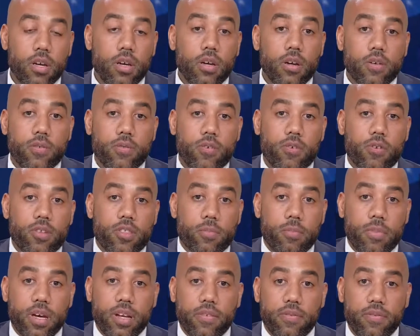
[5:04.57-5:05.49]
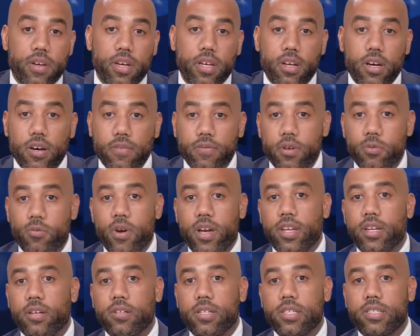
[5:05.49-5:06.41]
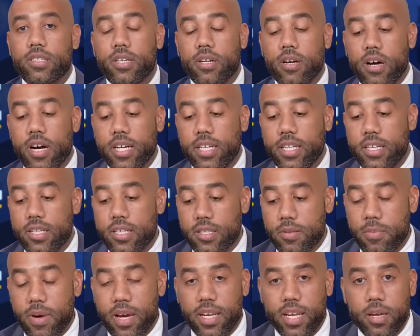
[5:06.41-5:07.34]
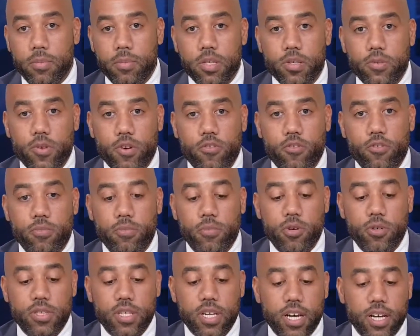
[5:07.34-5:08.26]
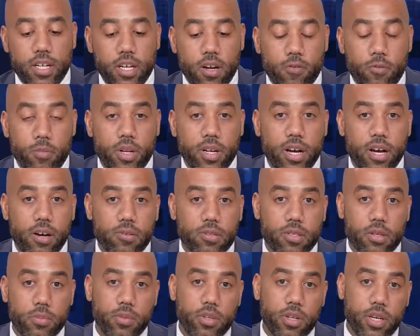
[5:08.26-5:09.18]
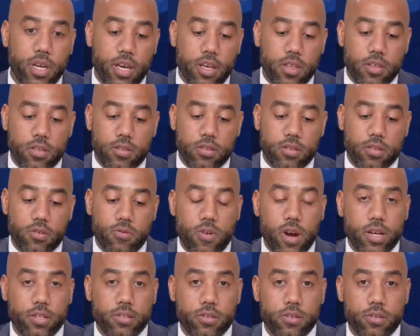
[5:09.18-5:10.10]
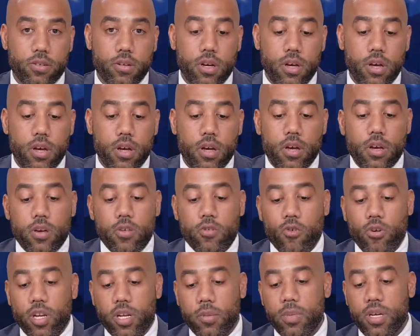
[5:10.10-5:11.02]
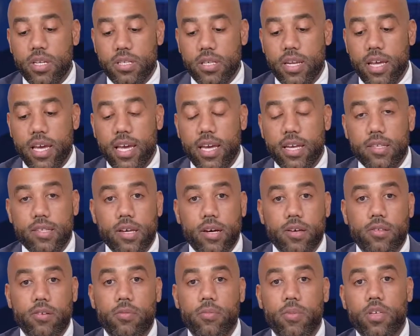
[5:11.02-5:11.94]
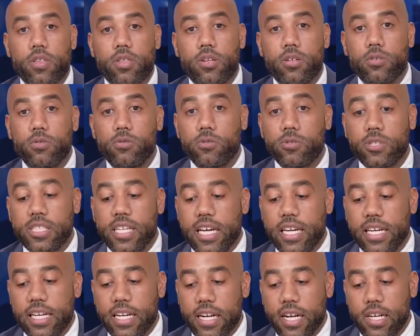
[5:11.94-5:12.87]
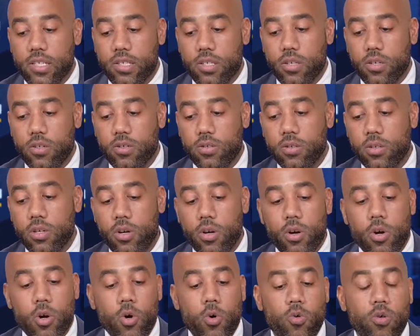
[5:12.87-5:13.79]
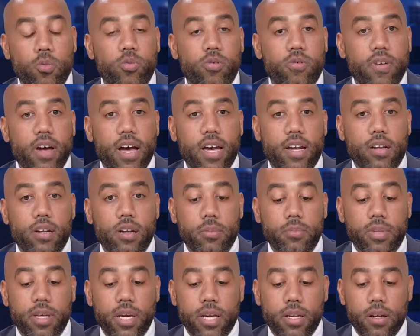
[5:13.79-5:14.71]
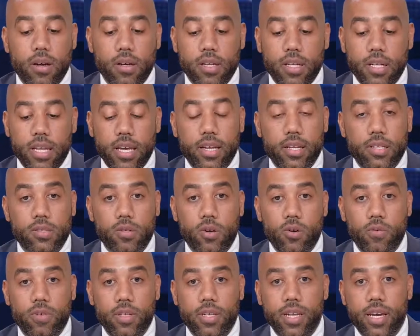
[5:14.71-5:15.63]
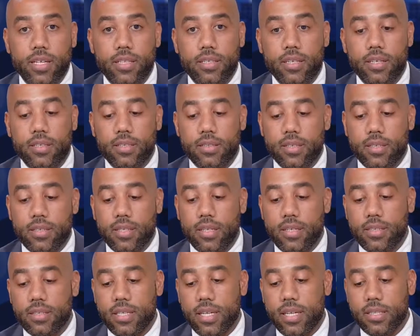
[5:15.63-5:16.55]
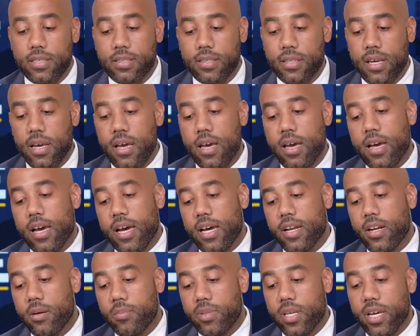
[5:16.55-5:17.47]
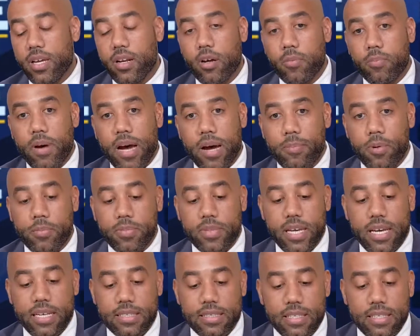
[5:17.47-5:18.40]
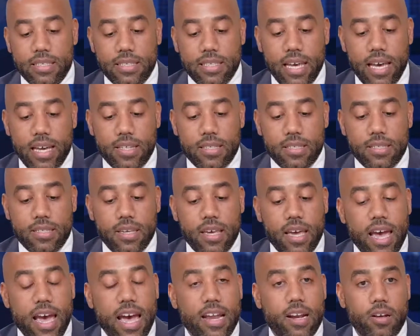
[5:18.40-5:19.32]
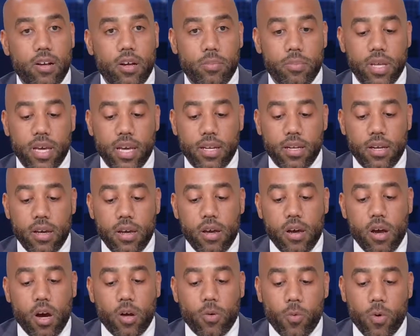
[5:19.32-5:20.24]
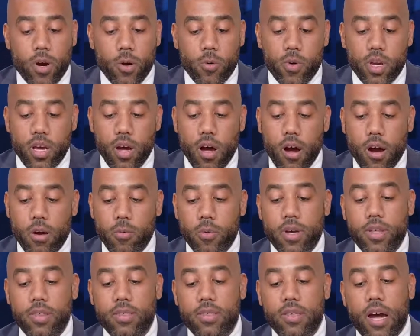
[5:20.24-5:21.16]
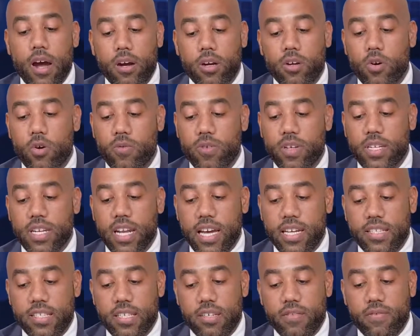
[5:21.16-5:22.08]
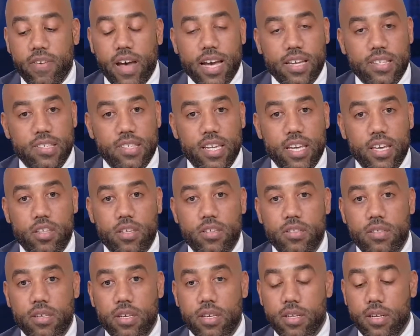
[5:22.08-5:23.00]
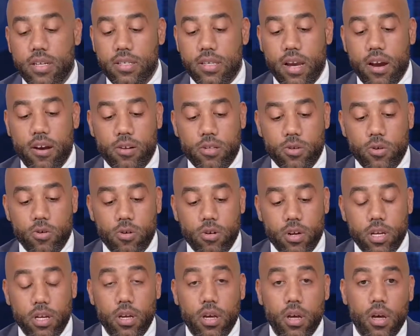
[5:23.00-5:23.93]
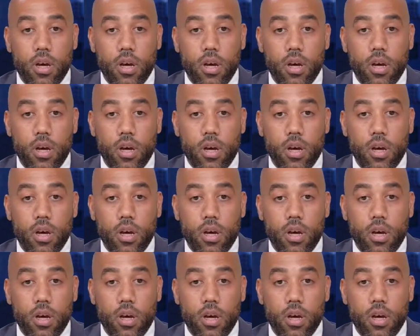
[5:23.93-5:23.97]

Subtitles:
For the benefit of the radio listening audience, my name is Richard Mota, Government House Communications Director. Joining me today is Health Commissioner Justa Encarnacion, who will provide an update on the latest COVID-19 statistics, an update on pop-up testing sites, and an update on where we are with our COVID-19 vaccinations in the territory.